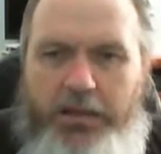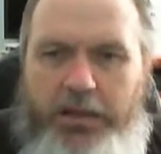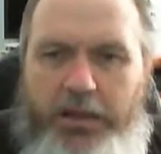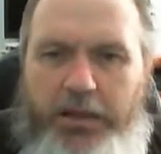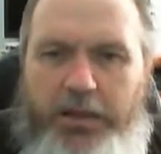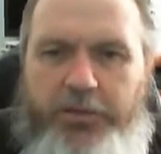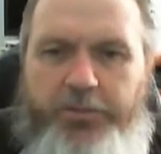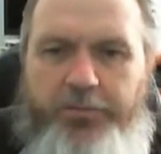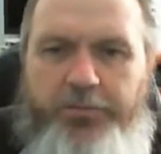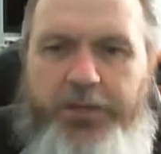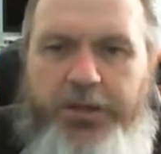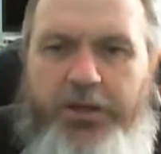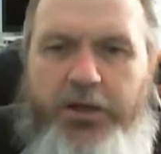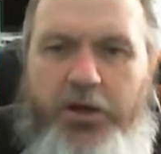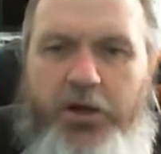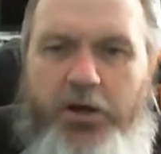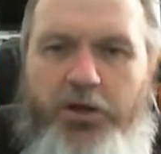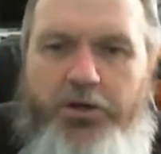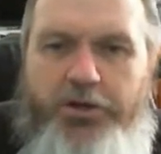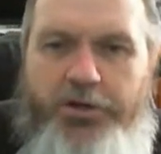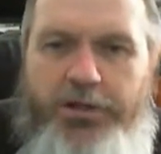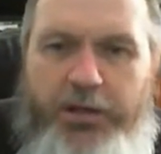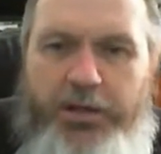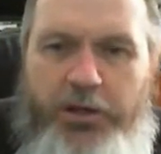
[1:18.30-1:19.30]
it's
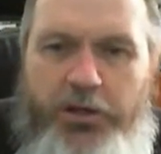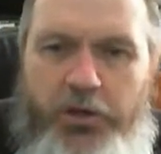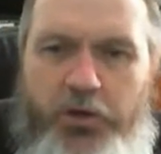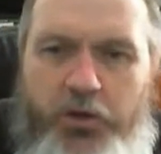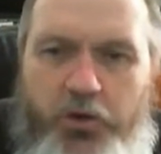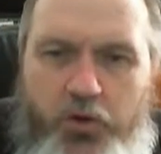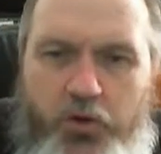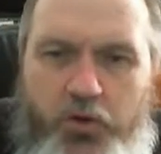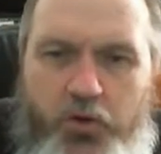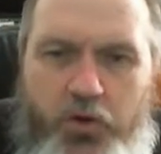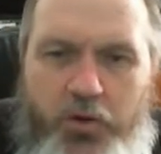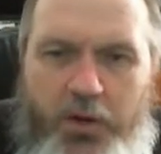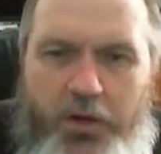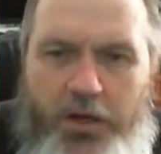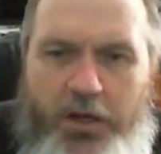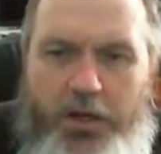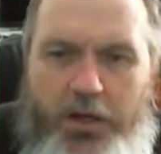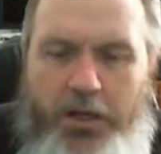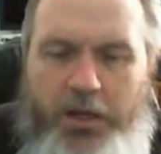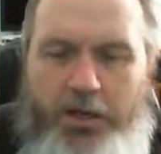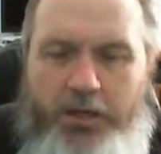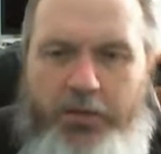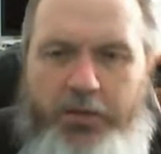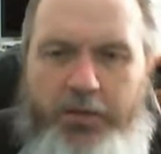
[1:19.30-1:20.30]
because they knew
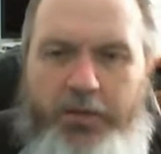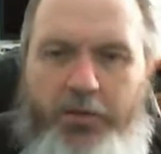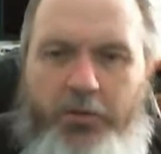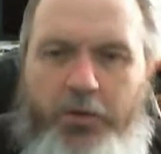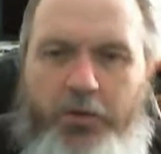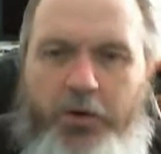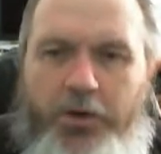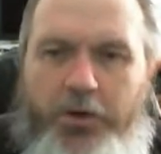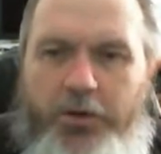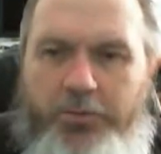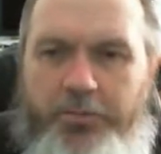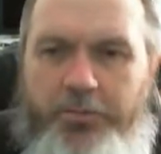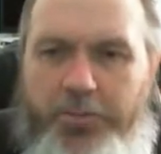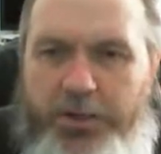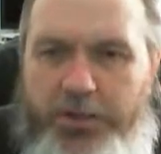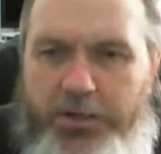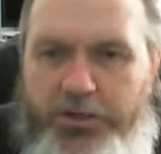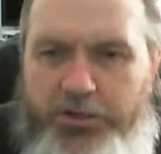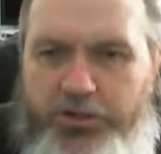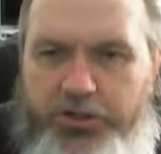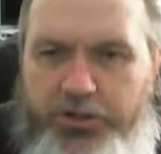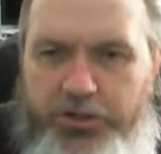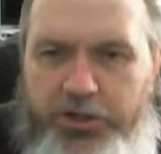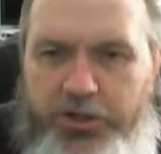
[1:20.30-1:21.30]
they were in
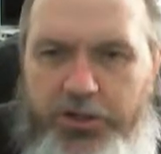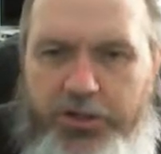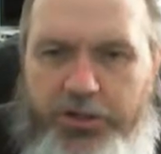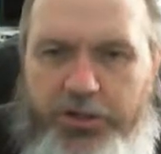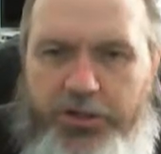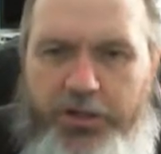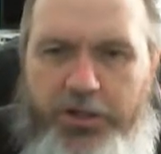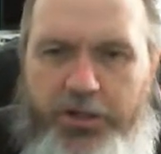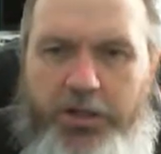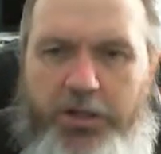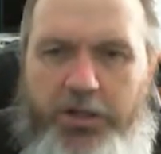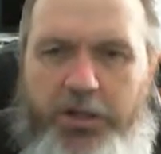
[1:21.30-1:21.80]
big shit.